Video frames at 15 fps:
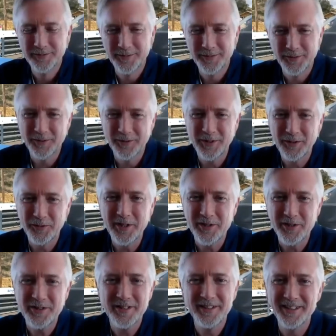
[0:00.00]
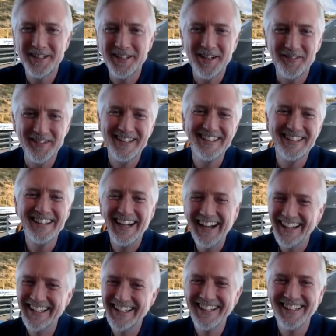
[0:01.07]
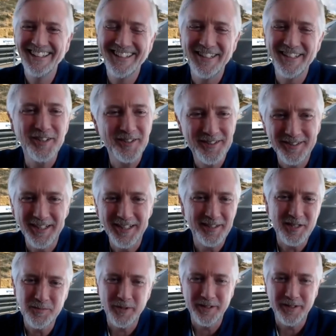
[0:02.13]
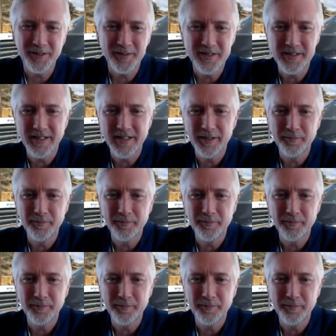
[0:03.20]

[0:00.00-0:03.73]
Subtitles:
oh, don't I wish? No, not at this point. No, it's